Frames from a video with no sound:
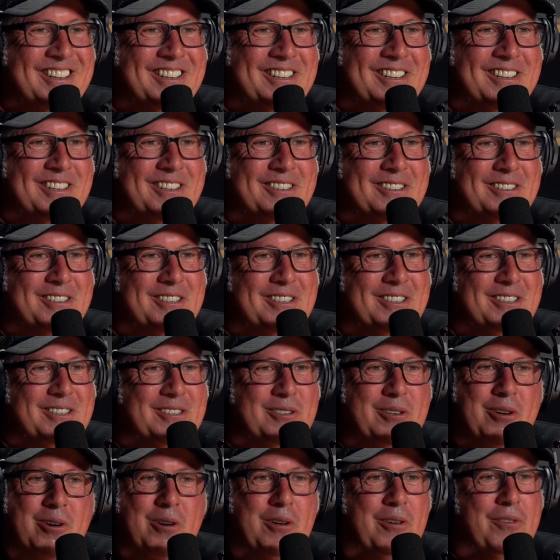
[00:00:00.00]
It's
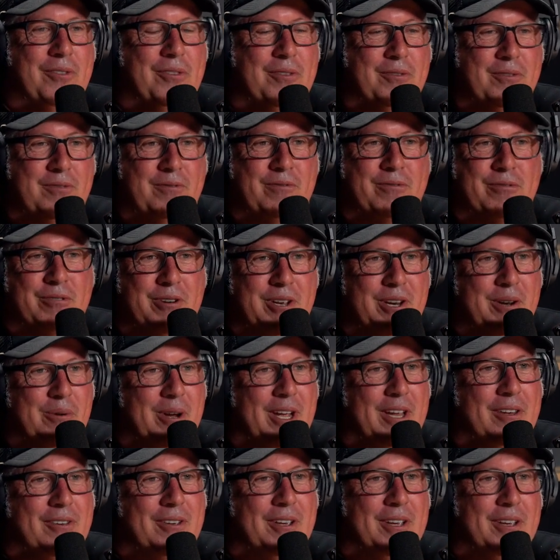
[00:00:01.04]
not on
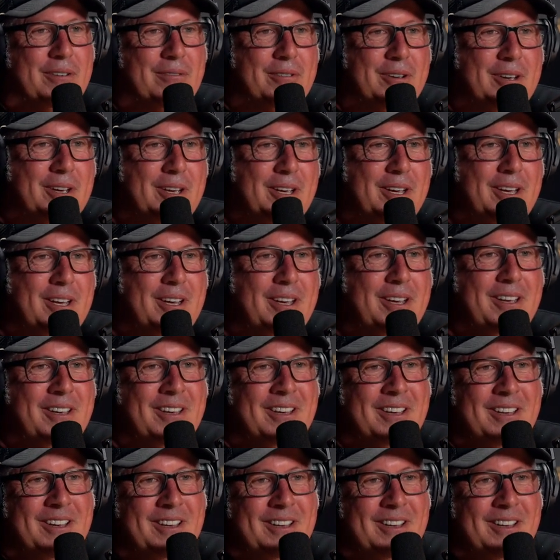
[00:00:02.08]
free-to-air TV.